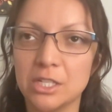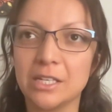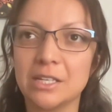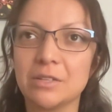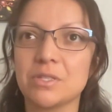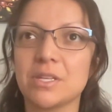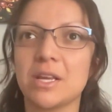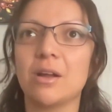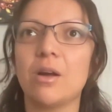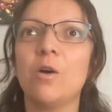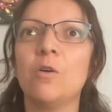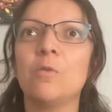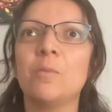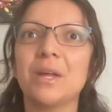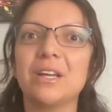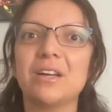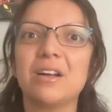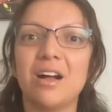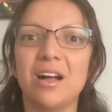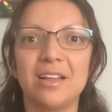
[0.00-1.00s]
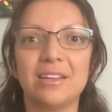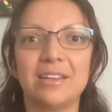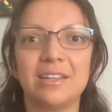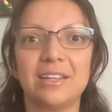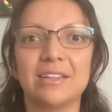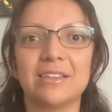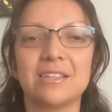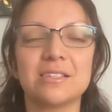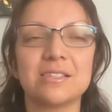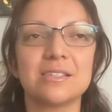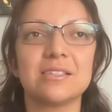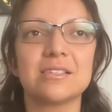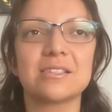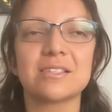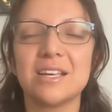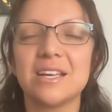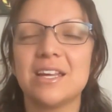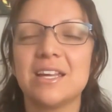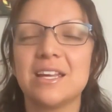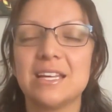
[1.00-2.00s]
And I was like, oh my God, like this is
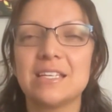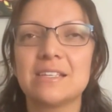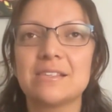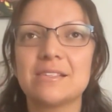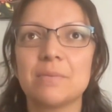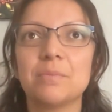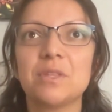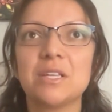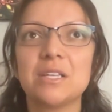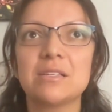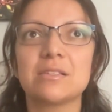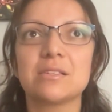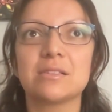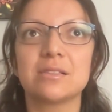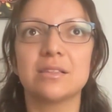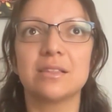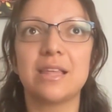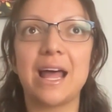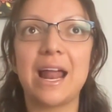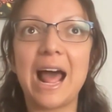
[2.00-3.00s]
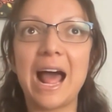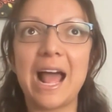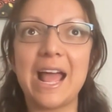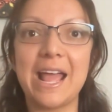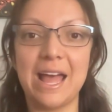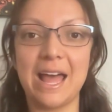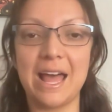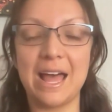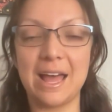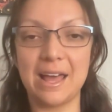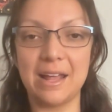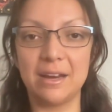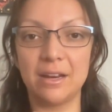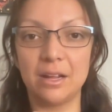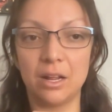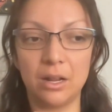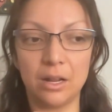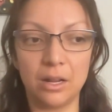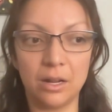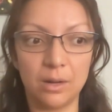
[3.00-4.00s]
something that I had,